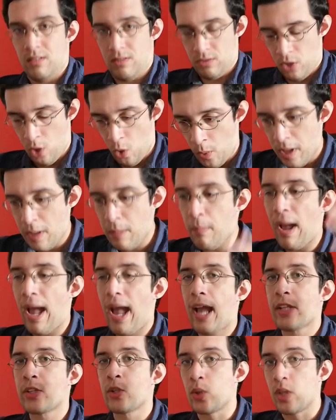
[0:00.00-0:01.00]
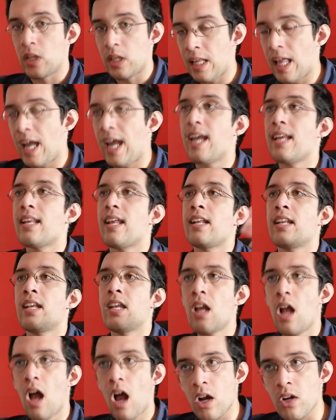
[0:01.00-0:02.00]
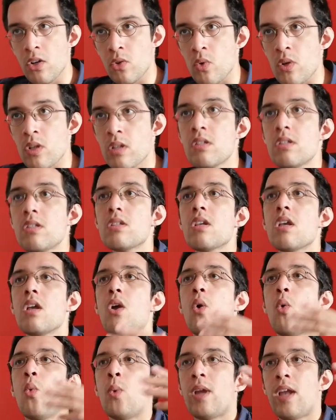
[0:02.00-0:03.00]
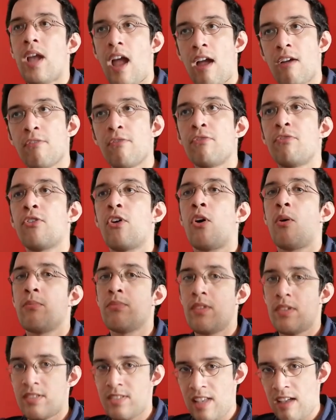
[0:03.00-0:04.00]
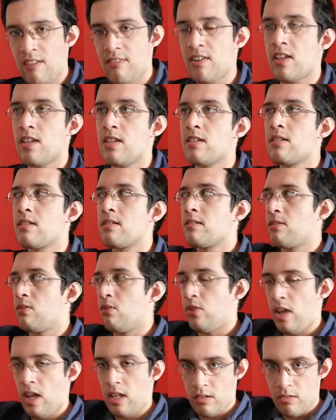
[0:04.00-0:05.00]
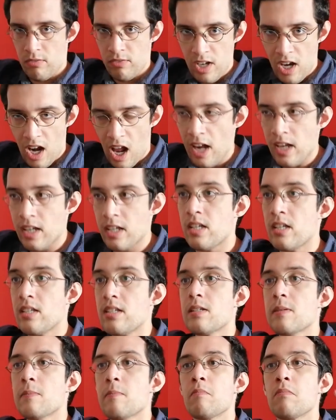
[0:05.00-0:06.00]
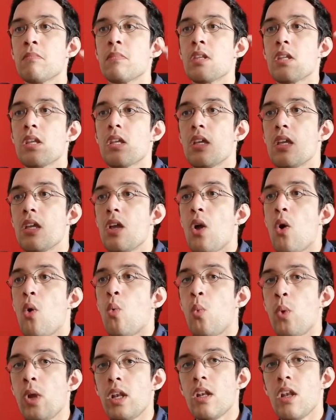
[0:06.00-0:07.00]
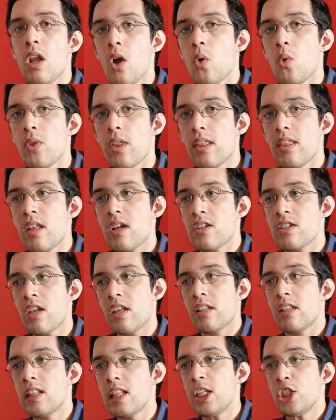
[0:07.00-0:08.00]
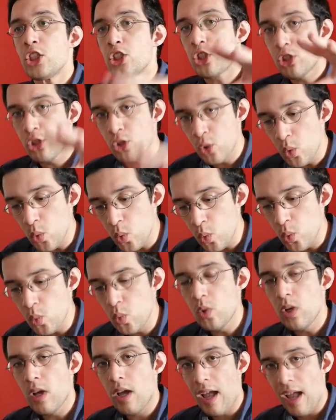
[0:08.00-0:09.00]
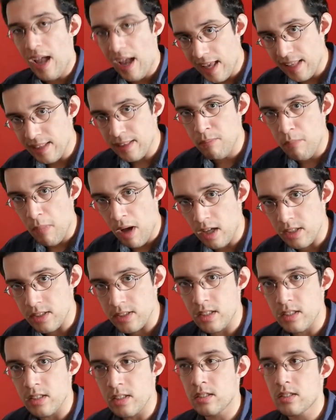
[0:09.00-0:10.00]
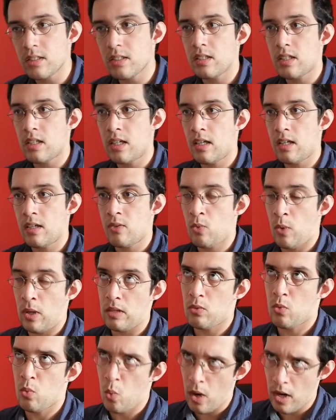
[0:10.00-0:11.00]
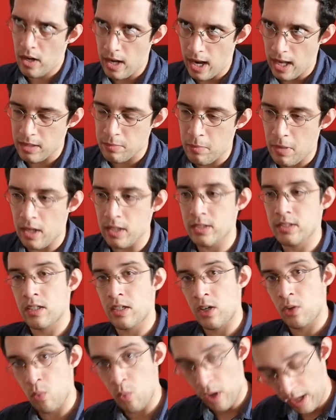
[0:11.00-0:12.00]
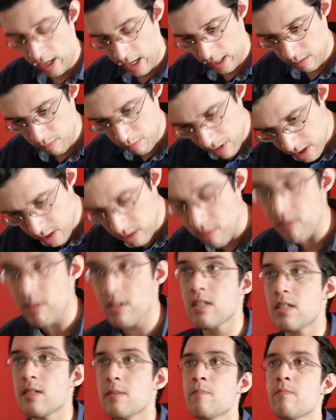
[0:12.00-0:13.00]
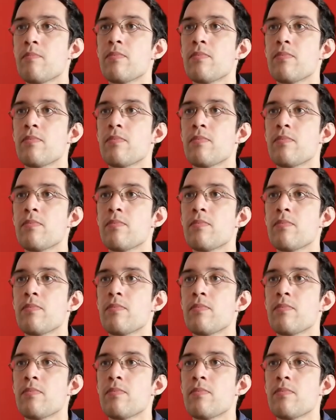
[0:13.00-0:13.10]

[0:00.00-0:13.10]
going back to the late 1800s, we have from the 70s to the end of the 90s, we know that there's at least two headmasters well, one headmaster and one headmistress